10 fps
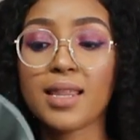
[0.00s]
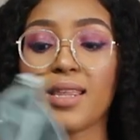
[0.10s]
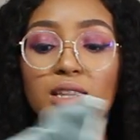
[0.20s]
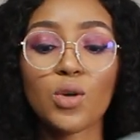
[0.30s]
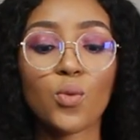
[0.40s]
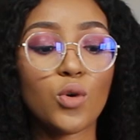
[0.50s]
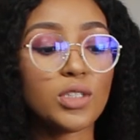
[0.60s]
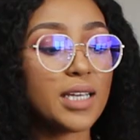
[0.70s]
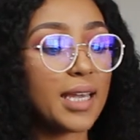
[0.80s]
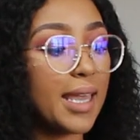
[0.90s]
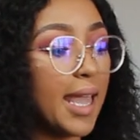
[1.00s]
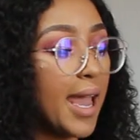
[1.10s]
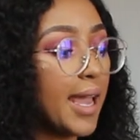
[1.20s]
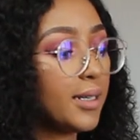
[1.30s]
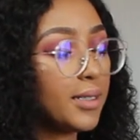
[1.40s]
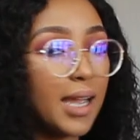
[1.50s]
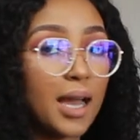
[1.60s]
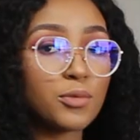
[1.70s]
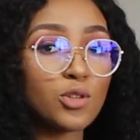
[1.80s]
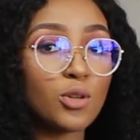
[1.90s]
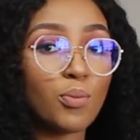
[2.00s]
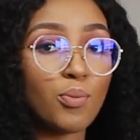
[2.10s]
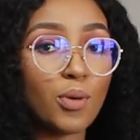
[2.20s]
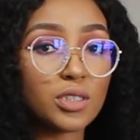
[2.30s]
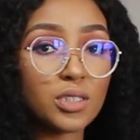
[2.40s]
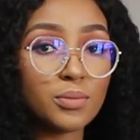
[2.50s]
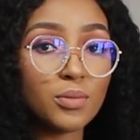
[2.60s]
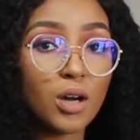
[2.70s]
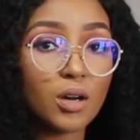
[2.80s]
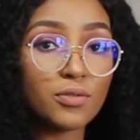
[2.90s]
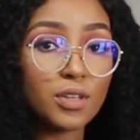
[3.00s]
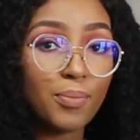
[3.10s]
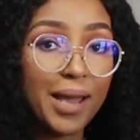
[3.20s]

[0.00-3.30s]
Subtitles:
then the water can come to the bottom of the